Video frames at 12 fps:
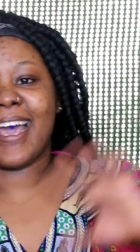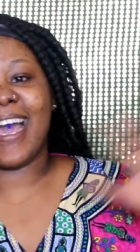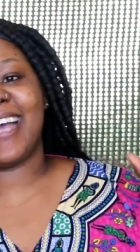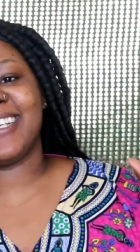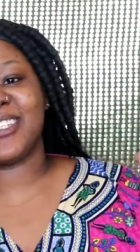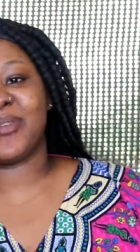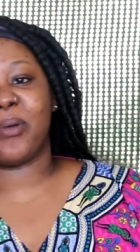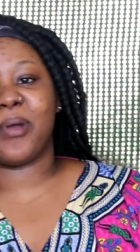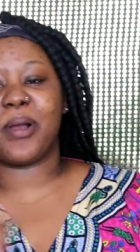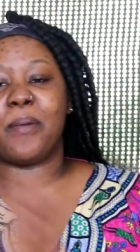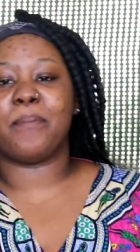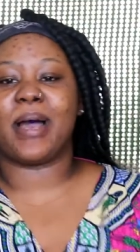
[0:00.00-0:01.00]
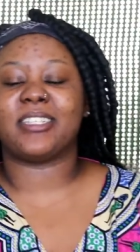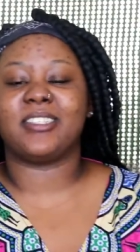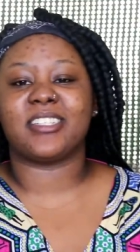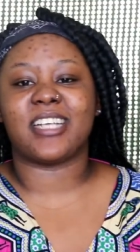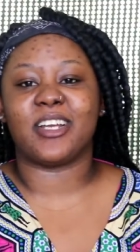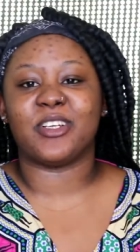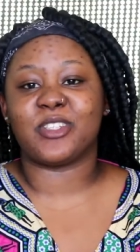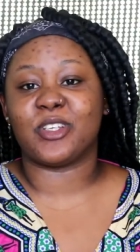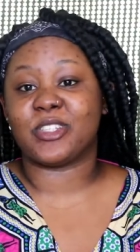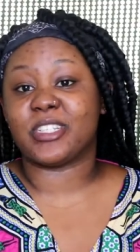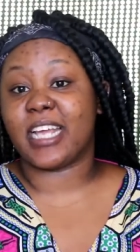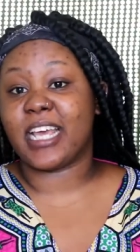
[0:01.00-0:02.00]
hi discord welcome back to the channel
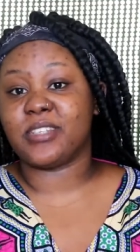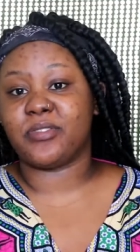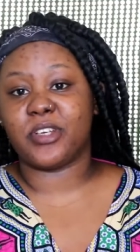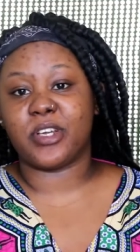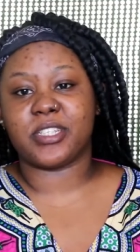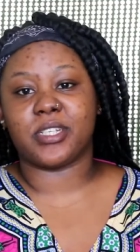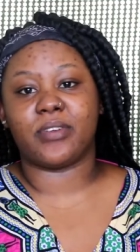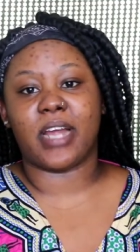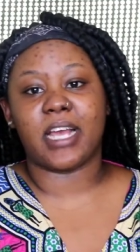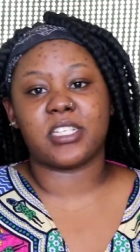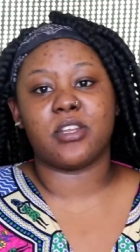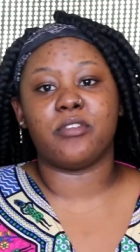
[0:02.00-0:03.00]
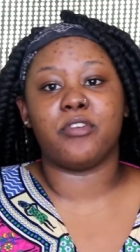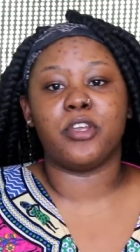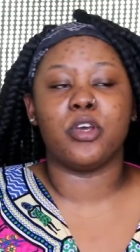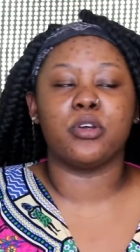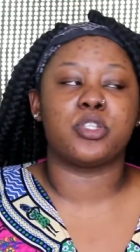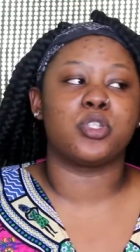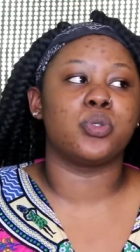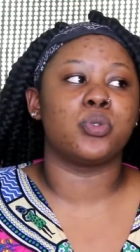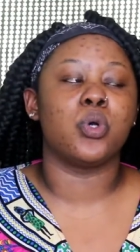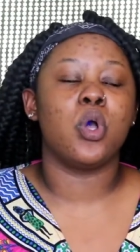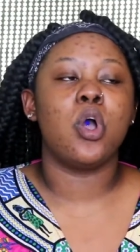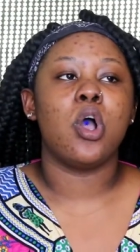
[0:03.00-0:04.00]
so today's video is a reaction video
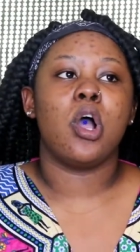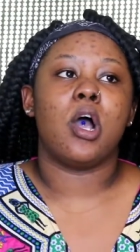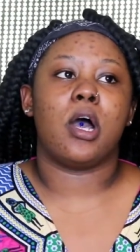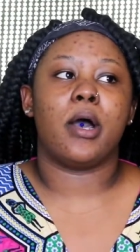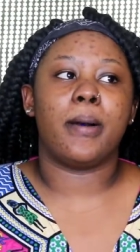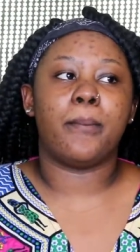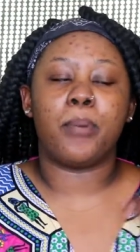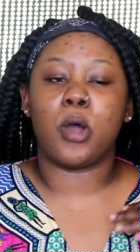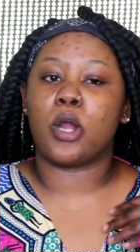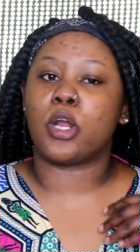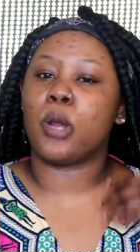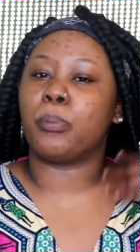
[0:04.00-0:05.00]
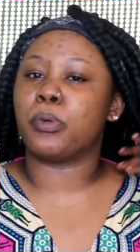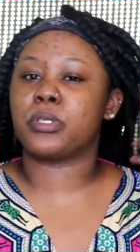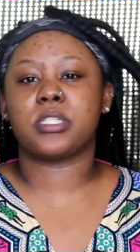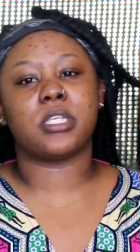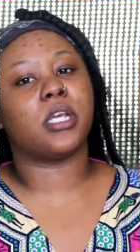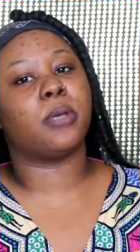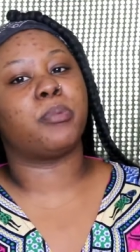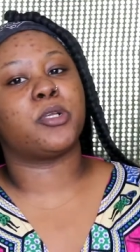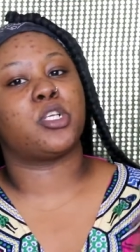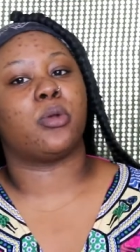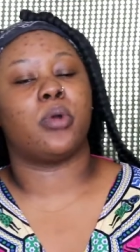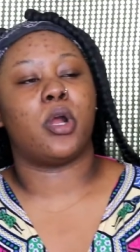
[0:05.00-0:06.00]
to um, parker posting a
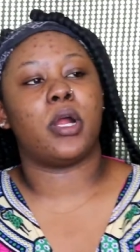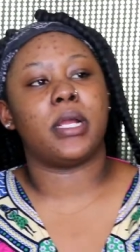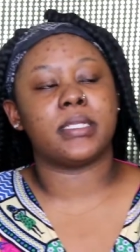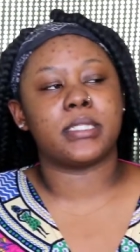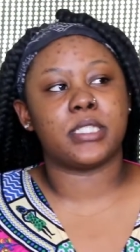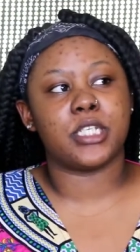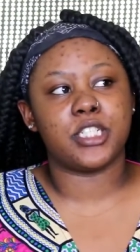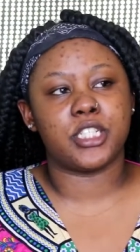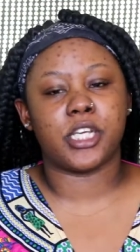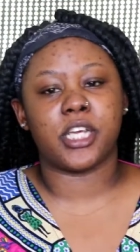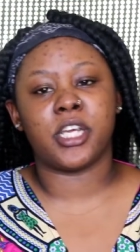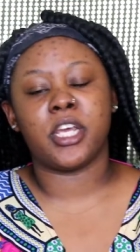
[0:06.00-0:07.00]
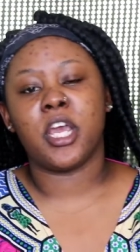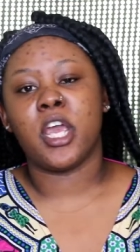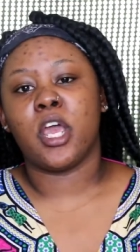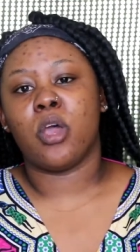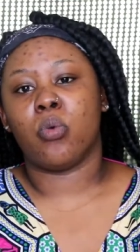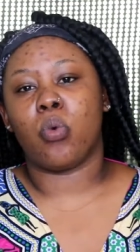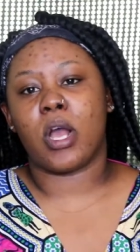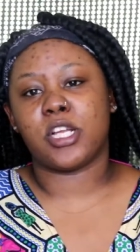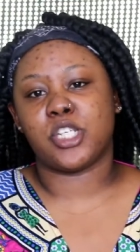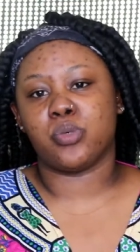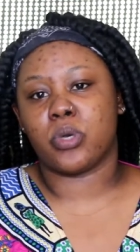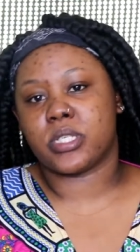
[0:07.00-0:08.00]
picture with her and cj while
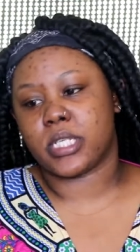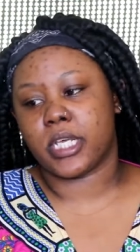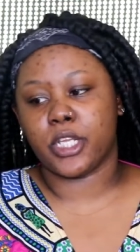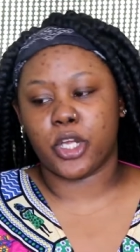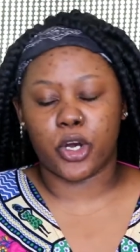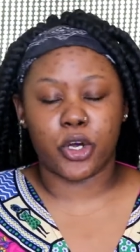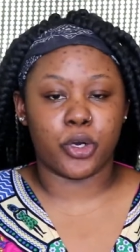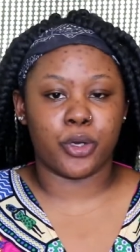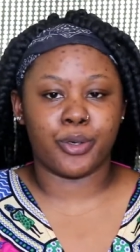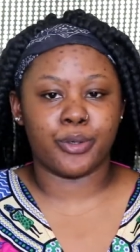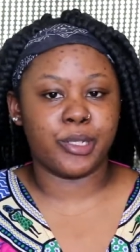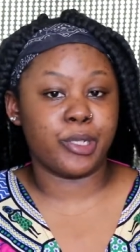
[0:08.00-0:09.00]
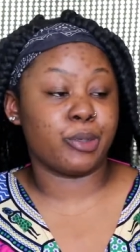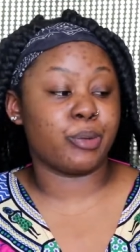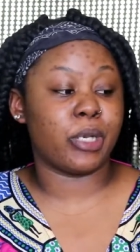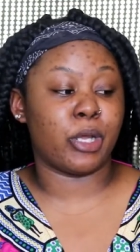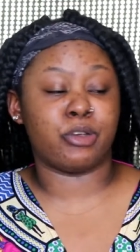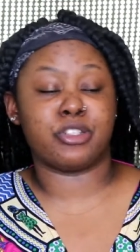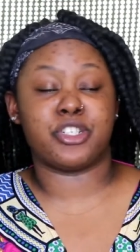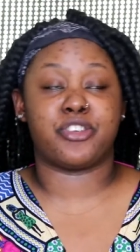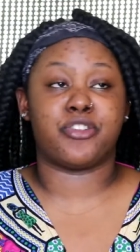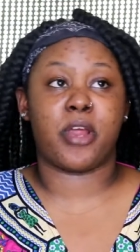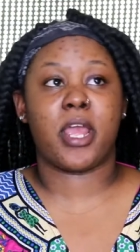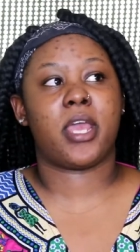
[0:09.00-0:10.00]
she was in her little
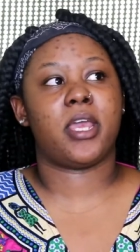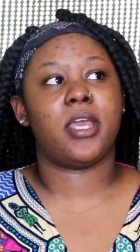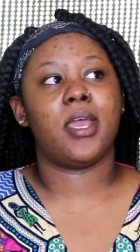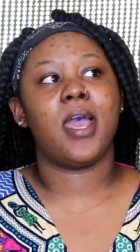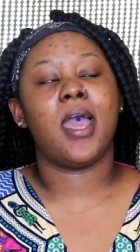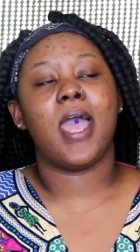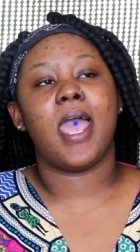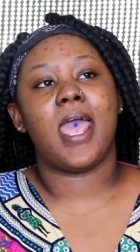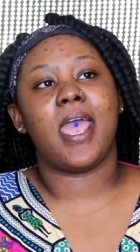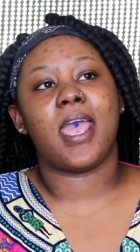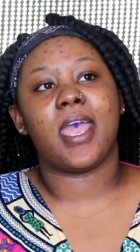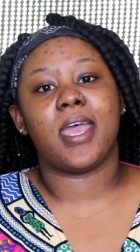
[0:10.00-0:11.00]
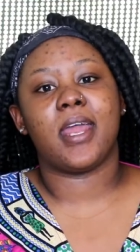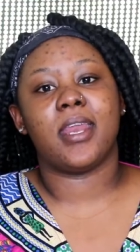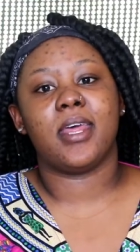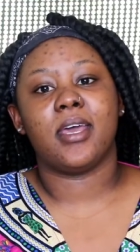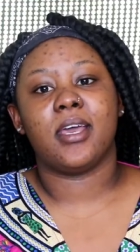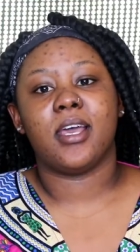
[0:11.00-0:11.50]
lingerie and